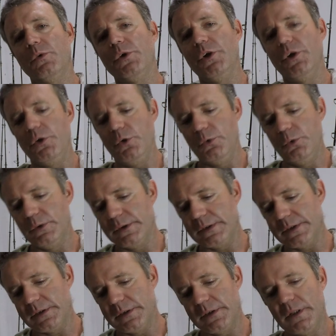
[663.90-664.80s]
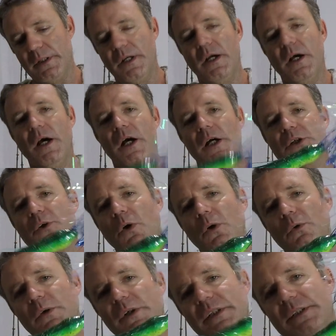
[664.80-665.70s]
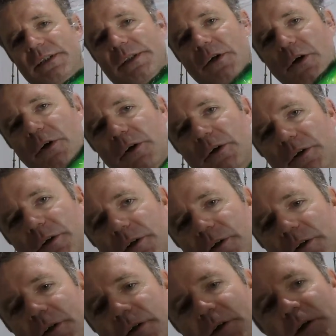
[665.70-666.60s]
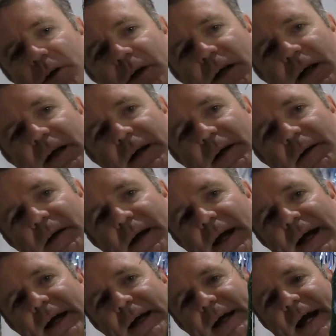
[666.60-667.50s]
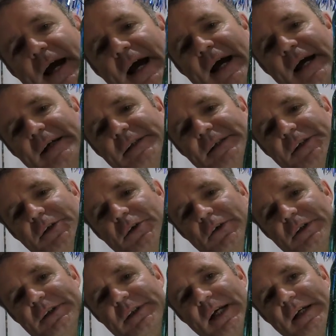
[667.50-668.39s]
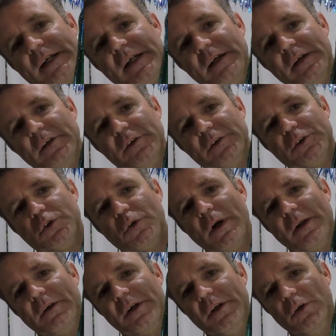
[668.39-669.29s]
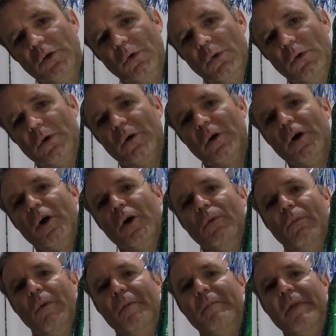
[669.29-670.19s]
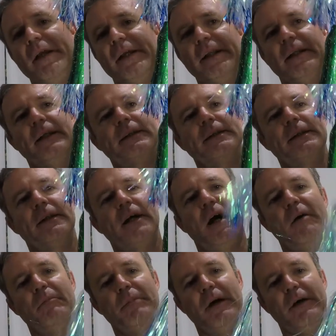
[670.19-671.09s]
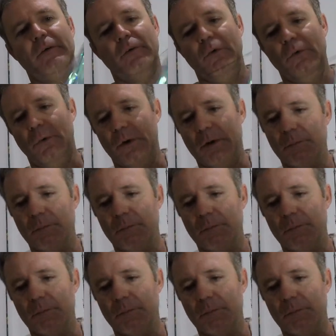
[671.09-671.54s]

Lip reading: use a trolling skirt as your second trailing lure when making this a compound lure.